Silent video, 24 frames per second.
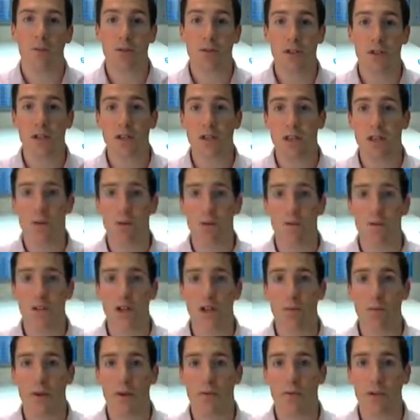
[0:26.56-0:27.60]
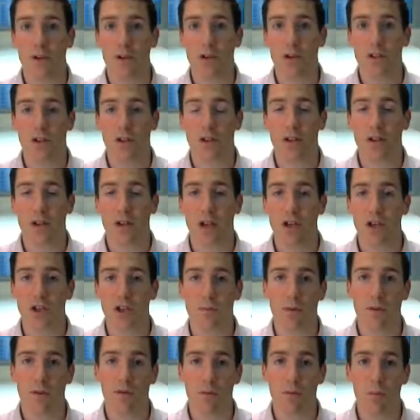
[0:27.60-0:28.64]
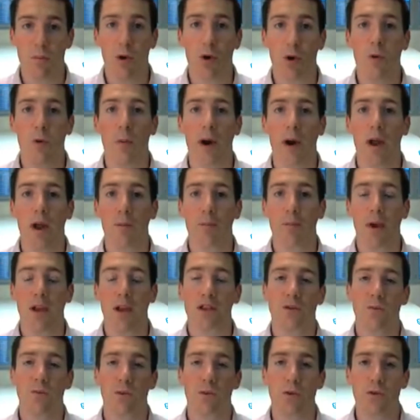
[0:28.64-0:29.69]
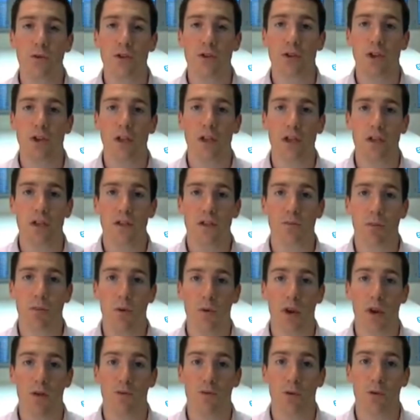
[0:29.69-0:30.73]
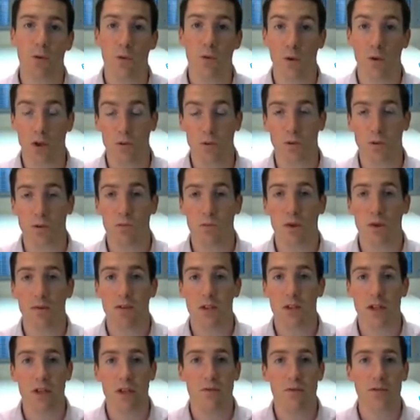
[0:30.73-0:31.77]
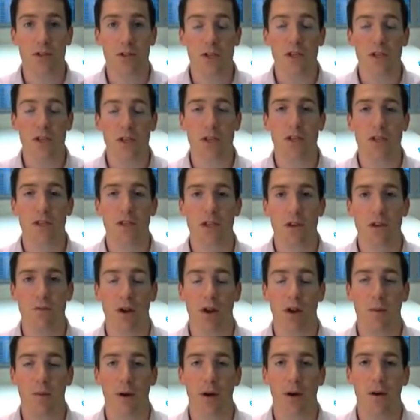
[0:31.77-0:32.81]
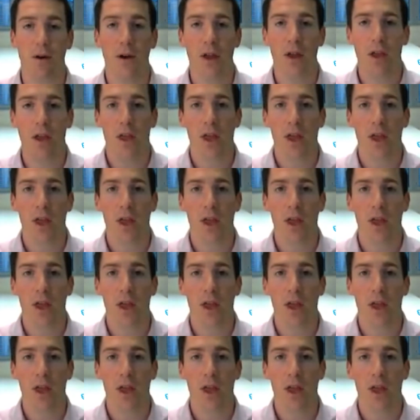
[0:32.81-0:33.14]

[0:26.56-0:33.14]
Since then, we've seen a bit of a consolidation, a bit of a pullback back towards the support level, which was previously the resistance at around about